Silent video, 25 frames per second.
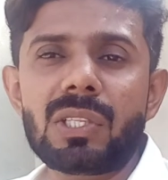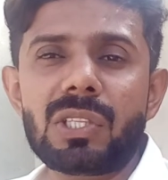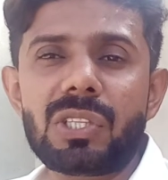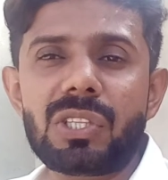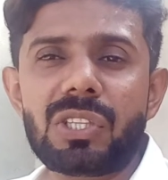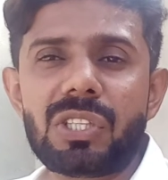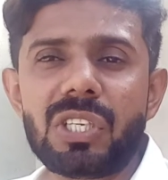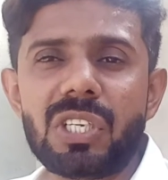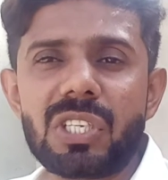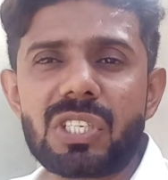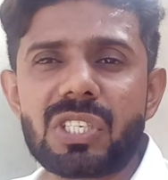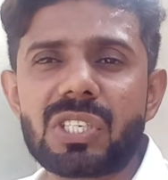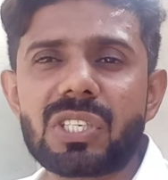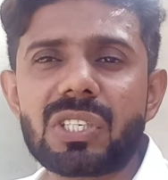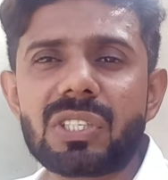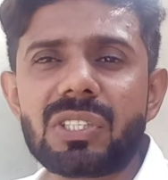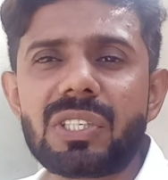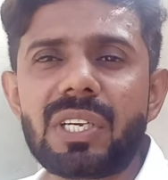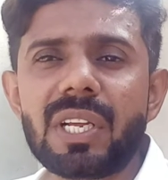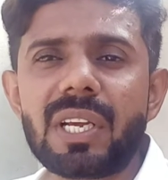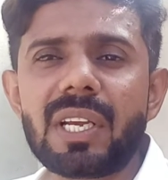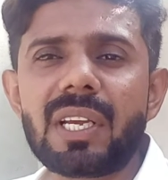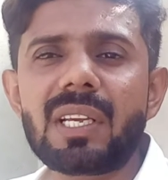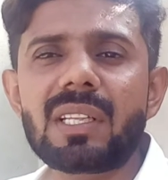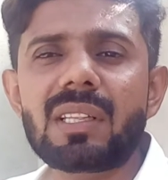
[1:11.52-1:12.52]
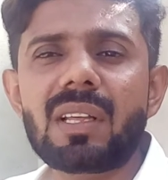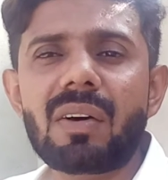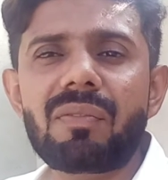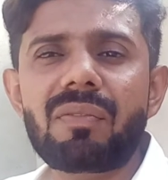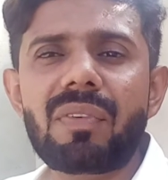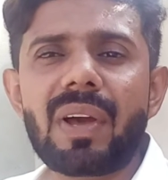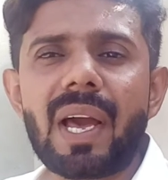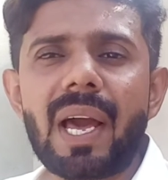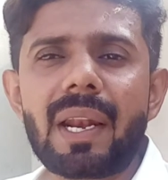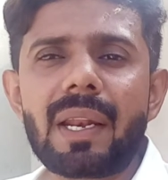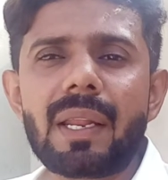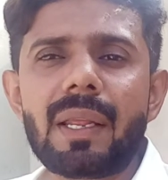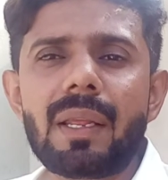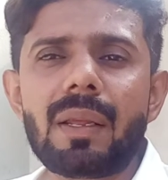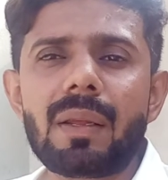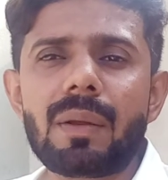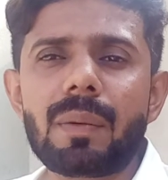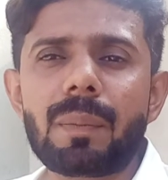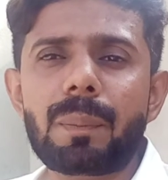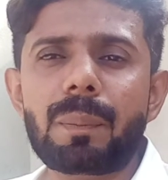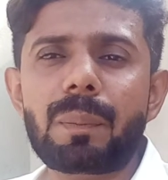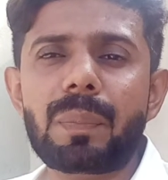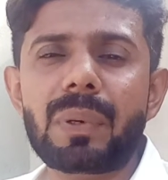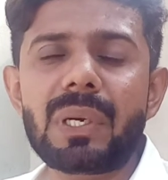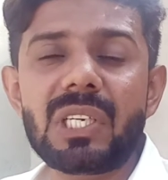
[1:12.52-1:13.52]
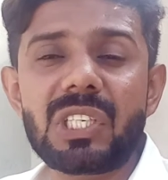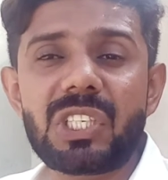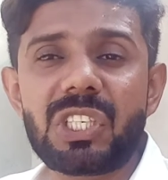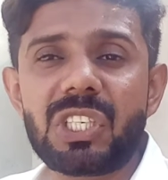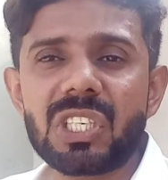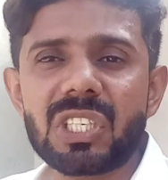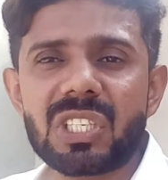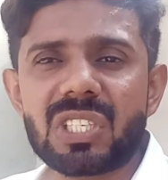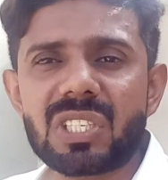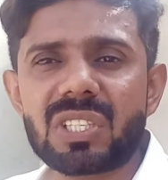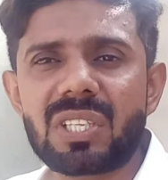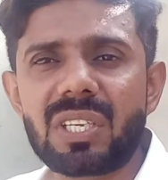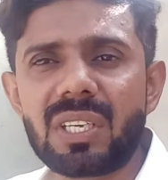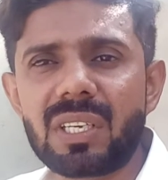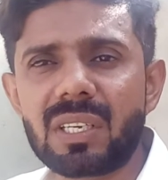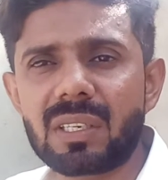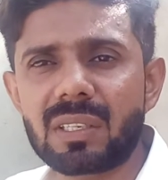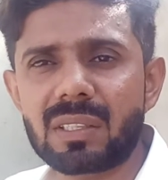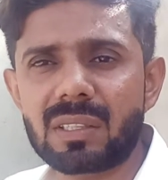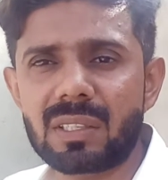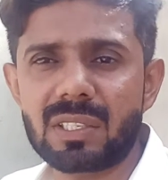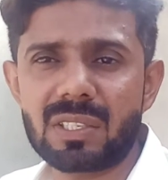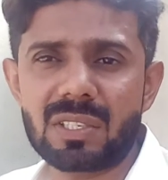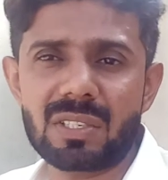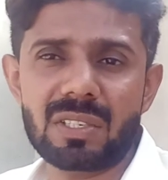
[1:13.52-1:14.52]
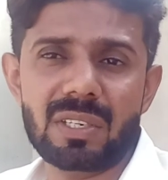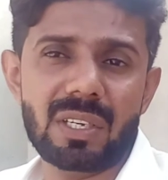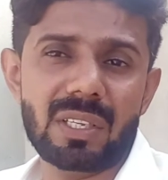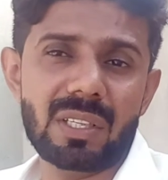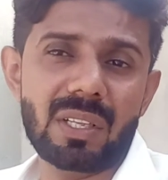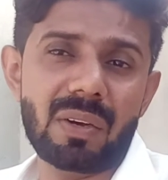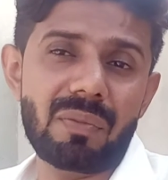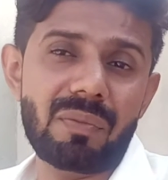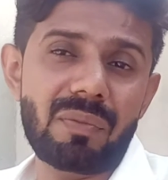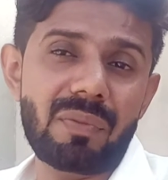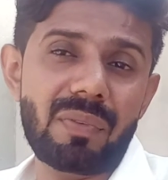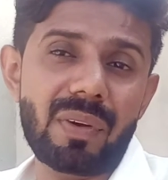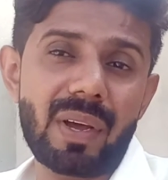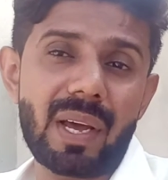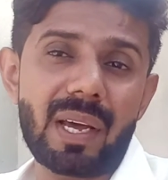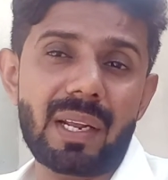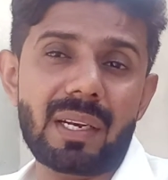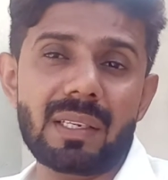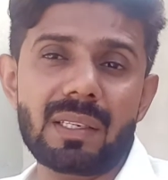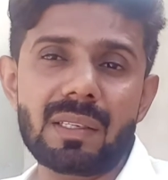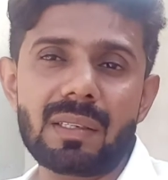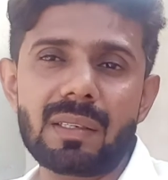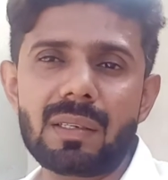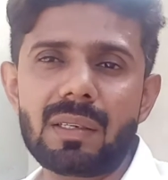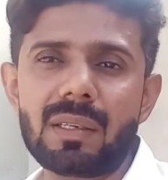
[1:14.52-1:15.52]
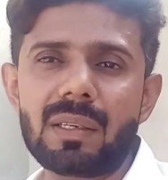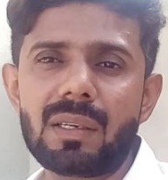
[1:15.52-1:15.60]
This day, the very precious thing, this day, the very